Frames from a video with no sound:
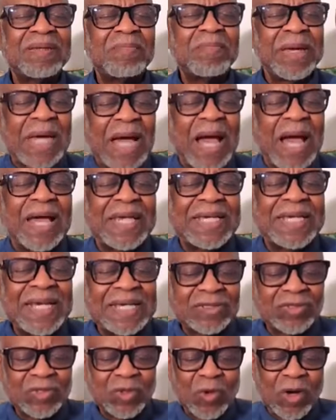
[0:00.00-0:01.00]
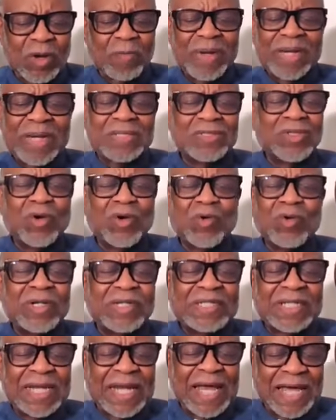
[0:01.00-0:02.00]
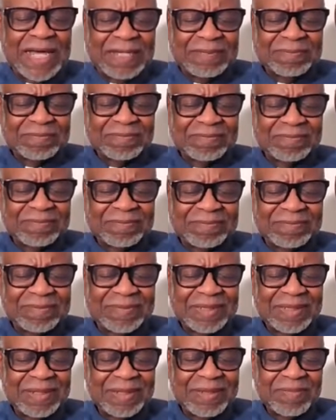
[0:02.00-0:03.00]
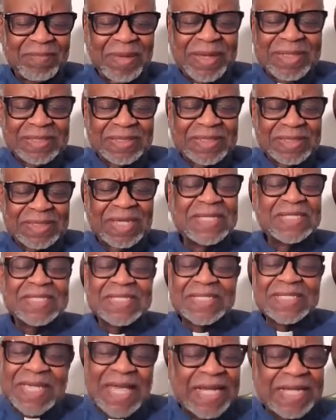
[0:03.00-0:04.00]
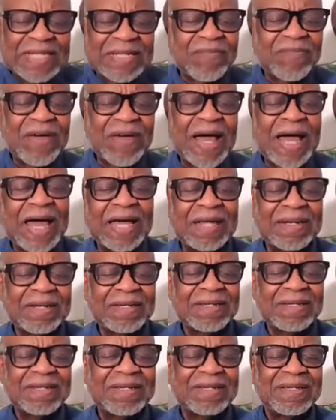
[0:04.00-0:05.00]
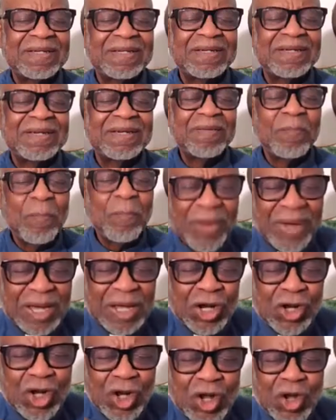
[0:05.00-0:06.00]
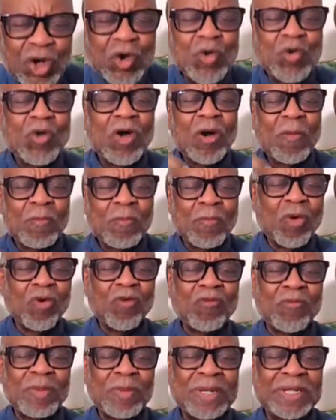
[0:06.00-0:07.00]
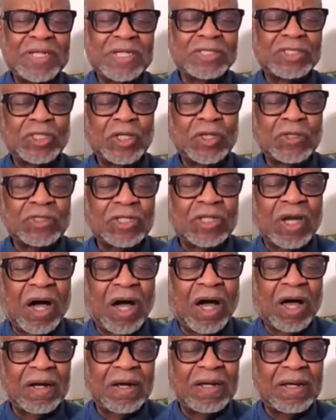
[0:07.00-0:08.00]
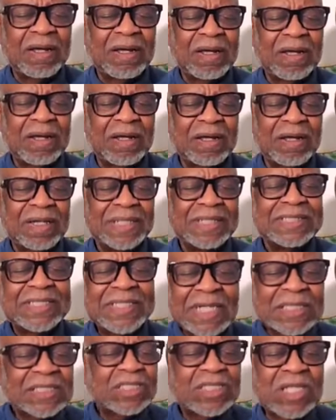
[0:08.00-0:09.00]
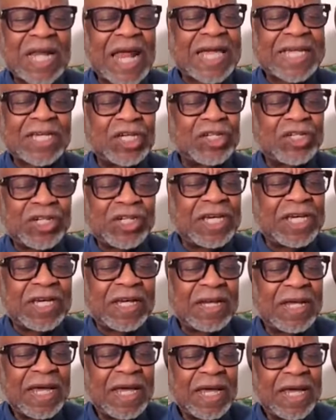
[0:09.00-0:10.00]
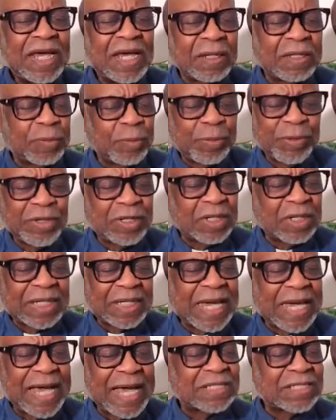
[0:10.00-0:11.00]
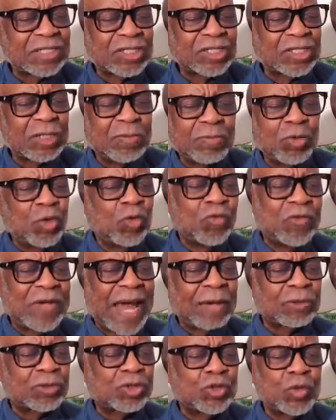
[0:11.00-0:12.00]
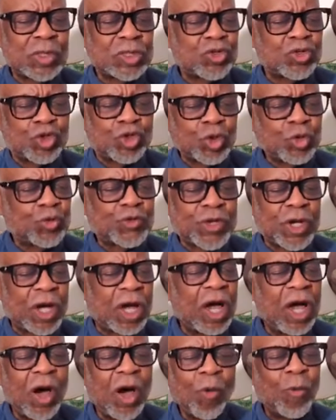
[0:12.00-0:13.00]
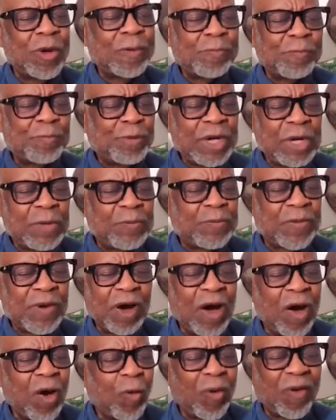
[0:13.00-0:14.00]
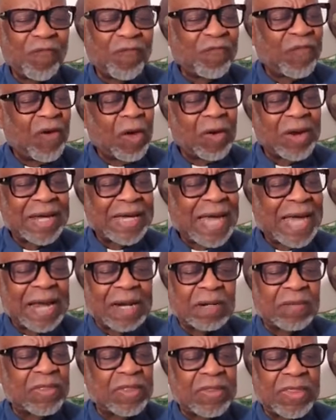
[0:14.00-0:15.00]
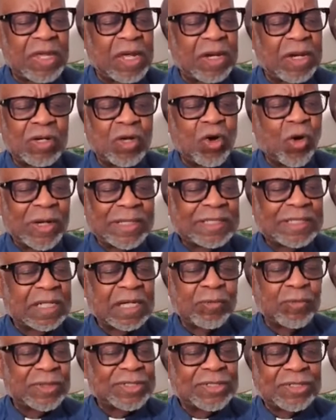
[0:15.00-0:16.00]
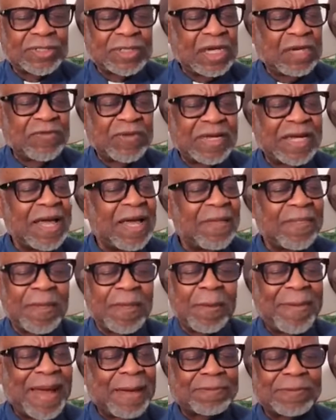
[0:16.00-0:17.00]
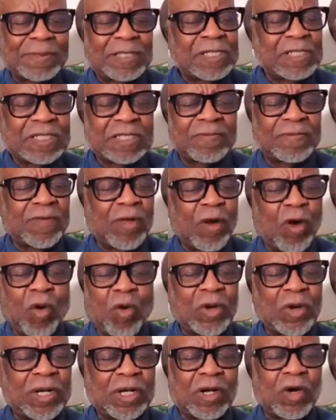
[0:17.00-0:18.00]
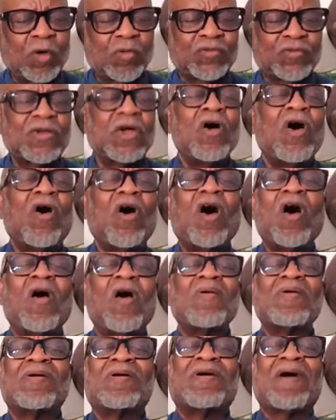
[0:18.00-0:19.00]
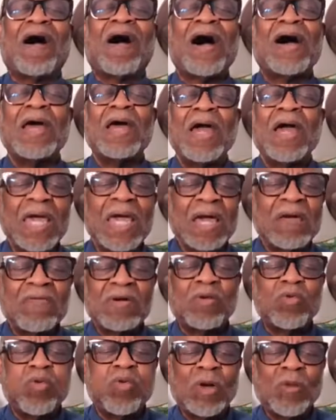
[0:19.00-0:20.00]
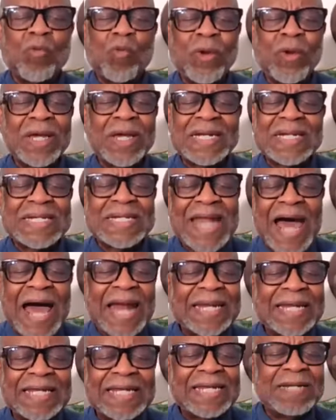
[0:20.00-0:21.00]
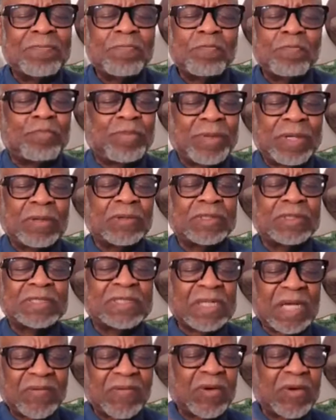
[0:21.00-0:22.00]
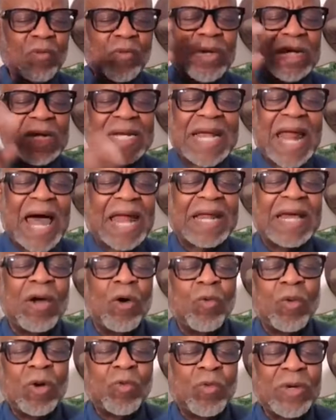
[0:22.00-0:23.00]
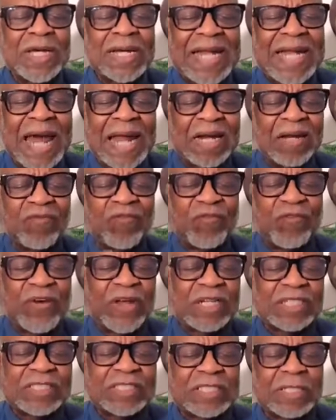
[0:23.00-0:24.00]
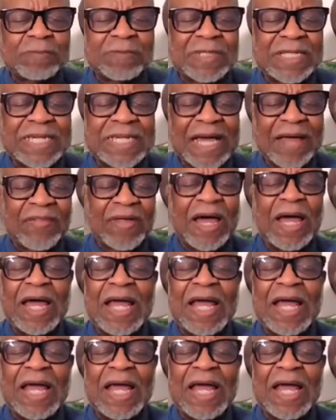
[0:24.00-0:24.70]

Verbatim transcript: Make, yes, Lord, make us holy tonight. Make us sanctified. Bring a new movement in your church, God. Just like you did in Topeka, Kansas, and moved out to Azusa when people were falling out of the anointing and receiving the baptism of the Holy Ghost. Oh God, even when we are not in buildings, even we are not when we are not in fellowship together,